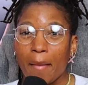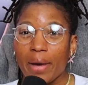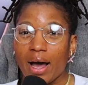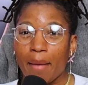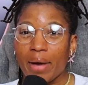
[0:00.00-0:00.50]

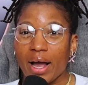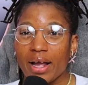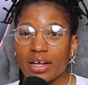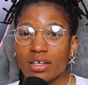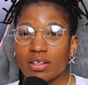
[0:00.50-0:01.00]
by
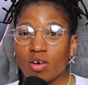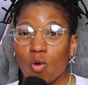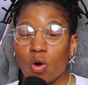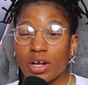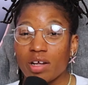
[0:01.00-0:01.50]
buying
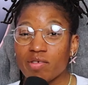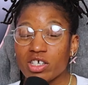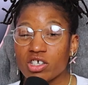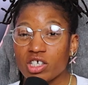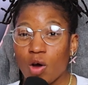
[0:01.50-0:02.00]
or even
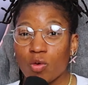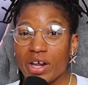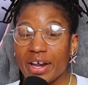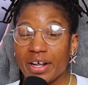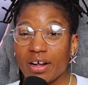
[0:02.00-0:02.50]
just
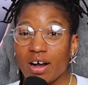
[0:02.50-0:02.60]
donating